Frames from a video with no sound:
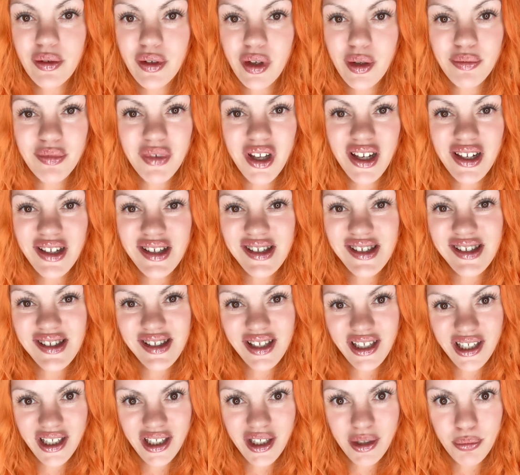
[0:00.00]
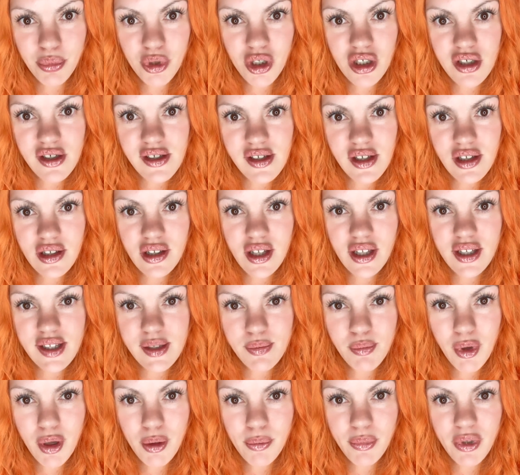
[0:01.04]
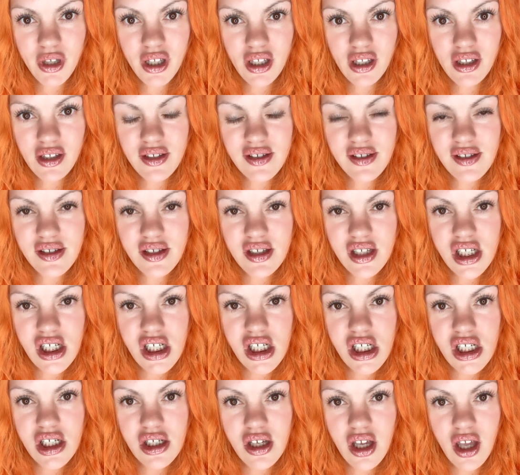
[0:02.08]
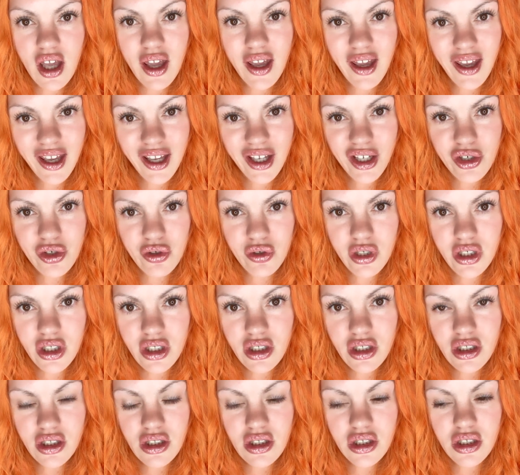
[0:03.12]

I'm not a sticky person, that's my biggest hatred